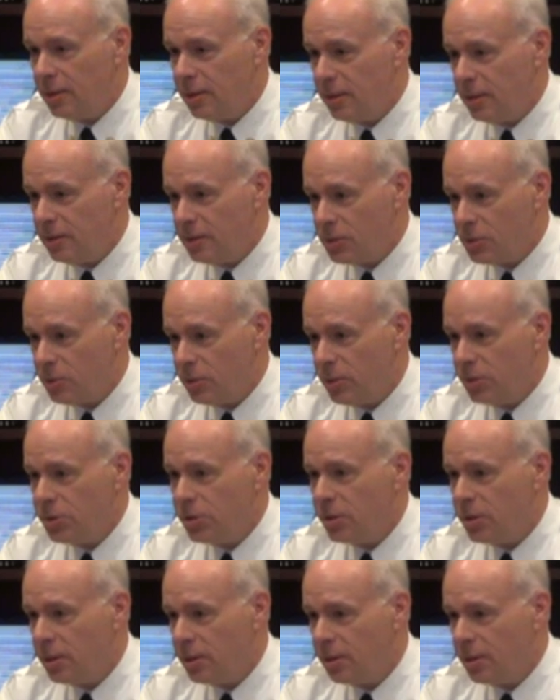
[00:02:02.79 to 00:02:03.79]
a
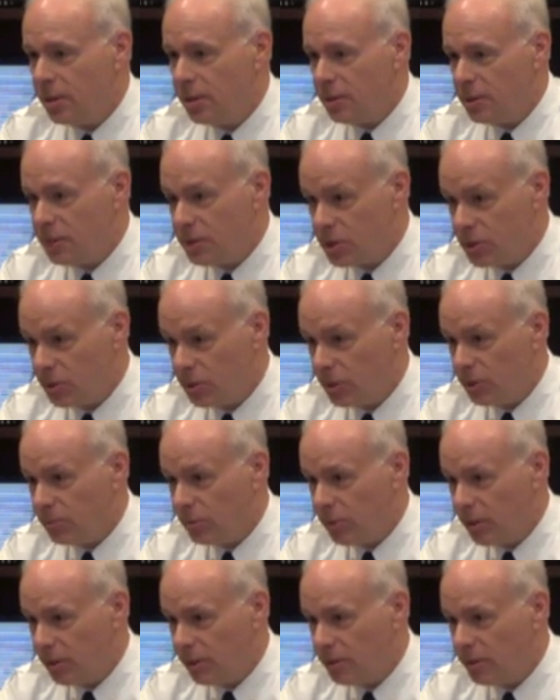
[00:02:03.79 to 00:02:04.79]
switch and a circuit
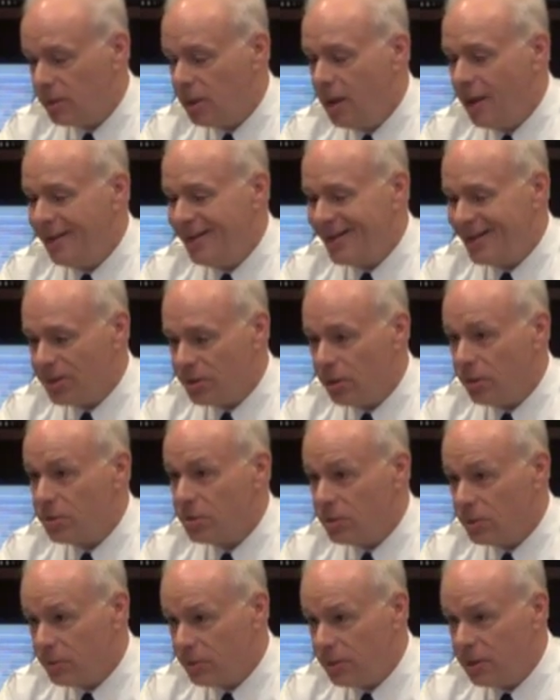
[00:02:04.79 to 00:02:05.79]
breaker that's
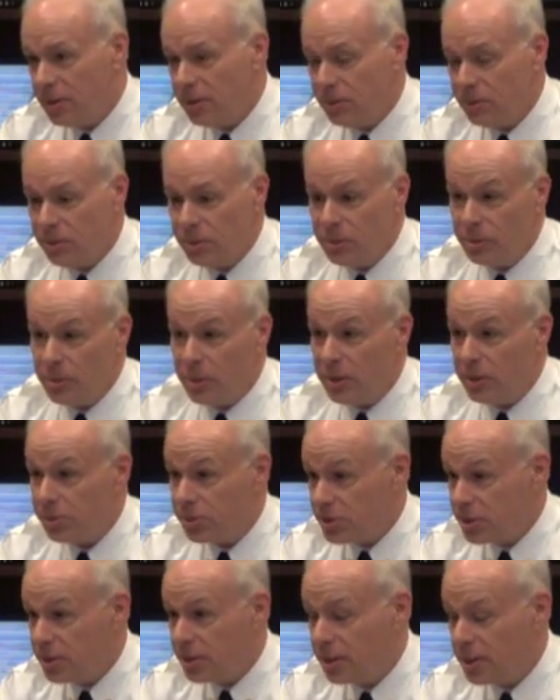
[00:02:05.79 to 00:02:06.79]
also either UL or
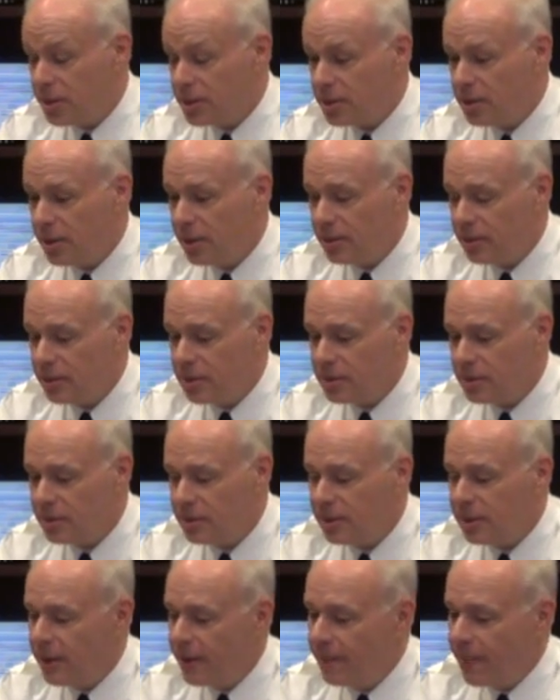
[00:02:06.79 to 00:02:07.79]
CSA
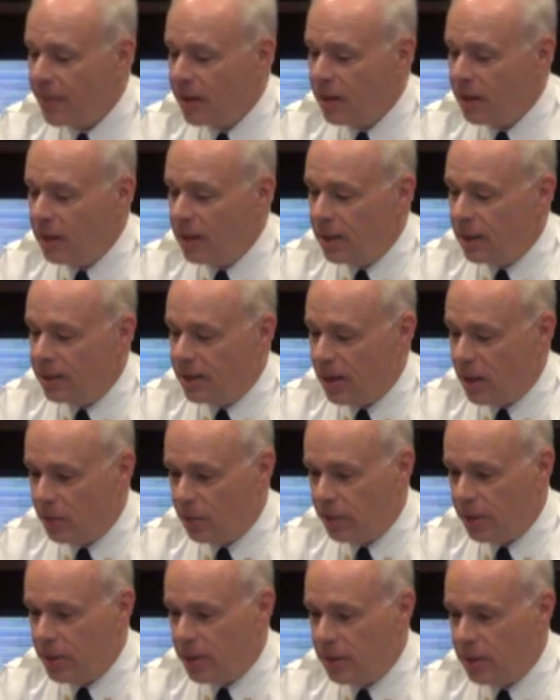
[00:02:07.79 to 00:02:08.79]
listed. And that
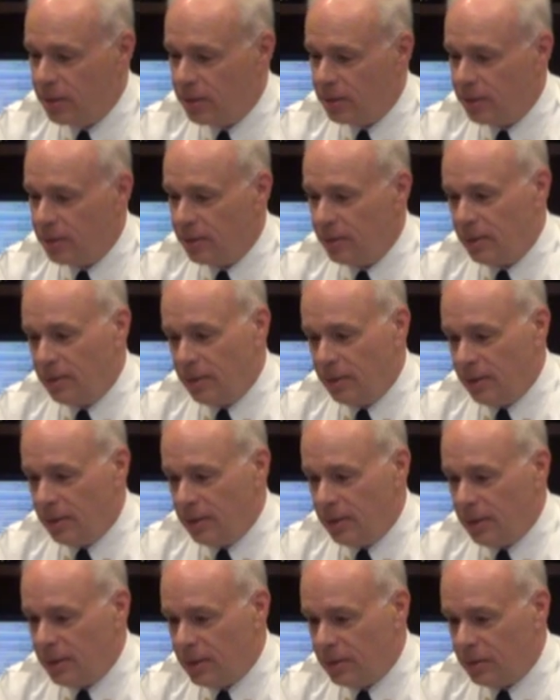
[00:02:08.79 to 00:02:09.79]
way
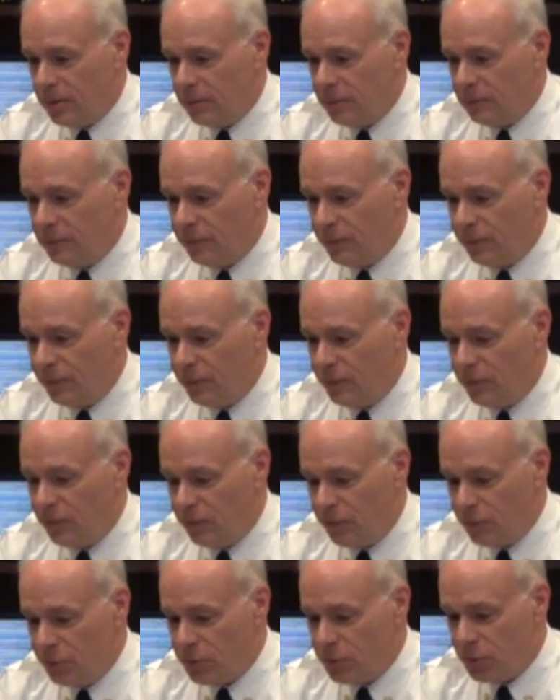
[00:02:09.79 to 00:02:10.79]

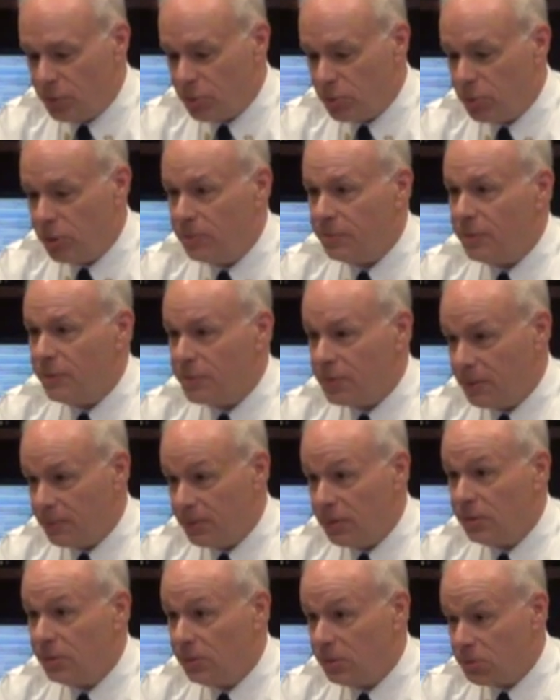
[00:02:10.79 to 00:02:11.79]
fuse will trip if
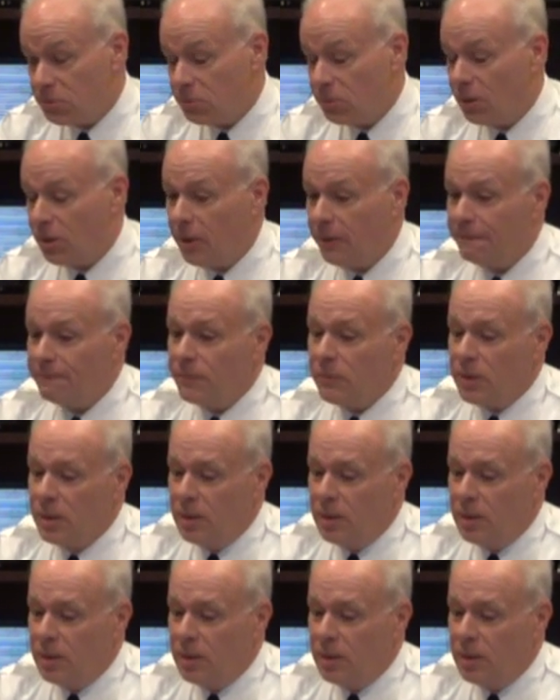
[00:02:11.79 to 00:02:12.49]
something goes wrong.